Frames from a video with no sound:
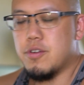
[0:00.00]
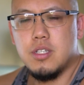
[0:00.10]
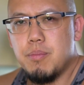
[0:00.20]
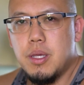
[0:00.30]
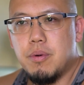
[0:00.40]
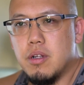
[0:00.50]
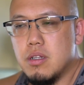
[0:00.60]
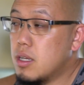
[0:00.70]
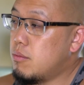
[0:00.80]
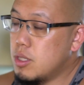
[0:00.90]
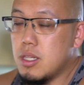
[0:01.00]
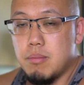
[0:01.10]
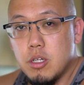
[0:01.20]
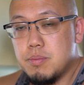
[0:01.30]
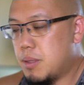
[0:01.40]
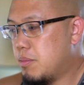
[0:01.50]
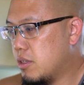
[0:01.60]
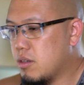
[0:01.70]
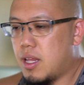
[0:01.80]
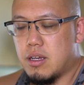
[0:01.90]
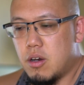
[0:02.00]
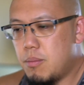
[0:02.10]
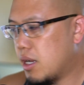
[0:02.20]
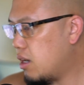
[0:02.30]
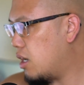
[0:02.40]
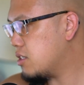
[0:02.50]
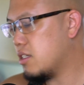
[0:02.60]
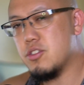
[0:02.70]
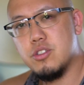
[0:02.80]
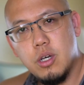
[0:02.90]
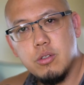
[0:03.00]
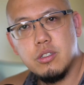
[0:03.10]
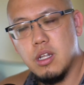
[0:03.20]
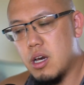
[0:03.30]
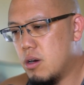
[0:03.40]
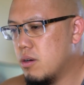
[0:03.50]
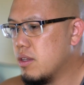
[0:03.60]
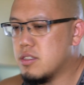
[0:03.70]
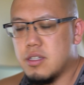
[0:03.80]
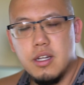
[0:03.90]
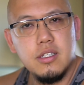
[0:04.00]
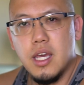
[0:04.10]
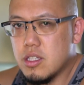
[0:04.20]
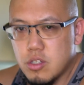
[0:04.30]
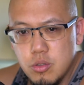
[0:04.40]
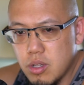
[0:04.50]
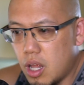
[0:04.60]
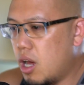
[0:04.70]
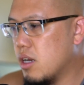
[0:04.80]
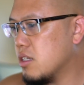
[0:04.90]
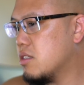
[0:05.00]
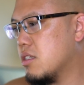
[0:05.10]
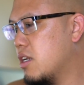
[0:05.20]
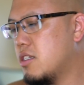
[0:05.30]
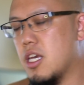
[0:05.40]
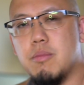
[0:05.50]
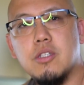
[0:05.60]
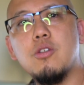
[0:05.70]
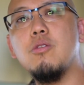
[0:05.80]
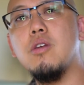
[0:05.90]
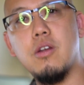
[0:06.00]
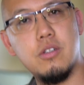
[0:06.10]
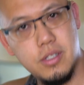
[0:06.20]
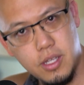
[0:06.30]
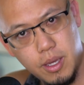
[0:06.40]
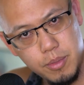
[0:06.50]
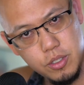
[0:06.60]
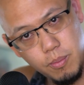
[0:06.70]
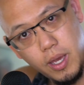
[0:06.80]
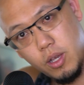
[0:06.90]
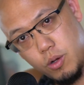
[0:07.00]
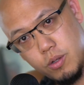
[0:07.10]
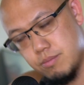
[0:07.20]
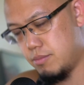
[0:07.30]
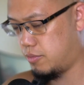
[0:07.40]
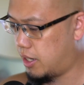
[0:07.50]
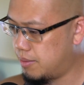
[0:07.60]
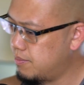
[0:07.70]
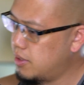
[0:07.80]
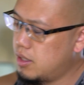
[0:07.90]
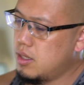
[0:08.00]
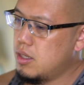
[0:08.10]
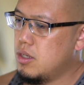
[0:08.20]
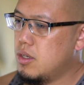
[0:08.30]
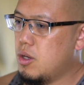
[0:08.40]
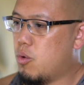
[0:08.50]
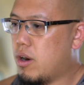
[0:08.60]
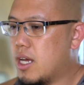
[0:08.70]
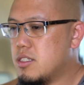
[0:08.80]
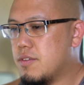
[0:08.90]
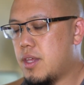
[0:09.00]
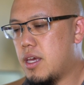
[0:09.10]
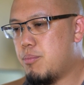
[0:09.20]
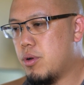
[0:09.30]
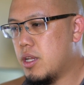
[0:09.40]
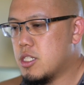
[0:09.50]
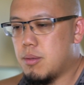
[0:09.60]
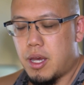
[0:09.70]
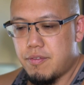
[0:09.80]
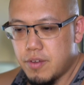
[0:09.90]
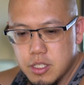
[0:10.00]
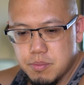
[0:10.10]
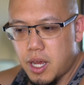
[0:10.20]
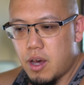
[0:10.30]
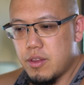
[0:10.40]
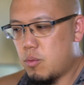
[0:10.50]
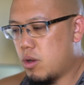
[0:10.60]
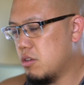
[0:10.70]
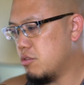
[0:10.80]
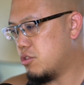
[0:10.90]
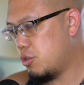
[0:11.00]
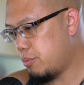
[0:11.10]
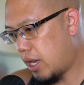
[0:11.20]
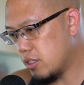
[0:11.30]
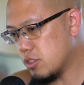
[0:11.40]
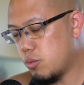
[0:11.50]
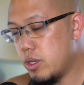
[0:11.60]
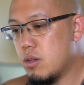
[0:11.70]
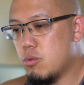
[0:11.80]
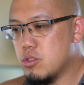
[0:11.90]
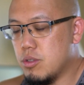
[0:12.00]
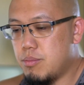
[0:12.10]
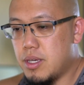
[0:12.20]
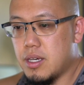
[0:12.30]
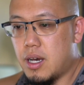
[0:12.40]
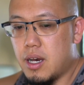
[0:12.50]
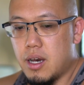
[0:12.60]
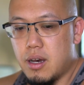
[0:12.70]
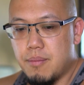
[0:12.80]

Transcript: And for some people, and really most people, you're like, oh my gosh, that's so slow. It's going to take too long. It's going to take me 2 years to get me to my goal, right? Whereas if they put into MyFitnessPal, they want to lose 2 pounds a week, which would be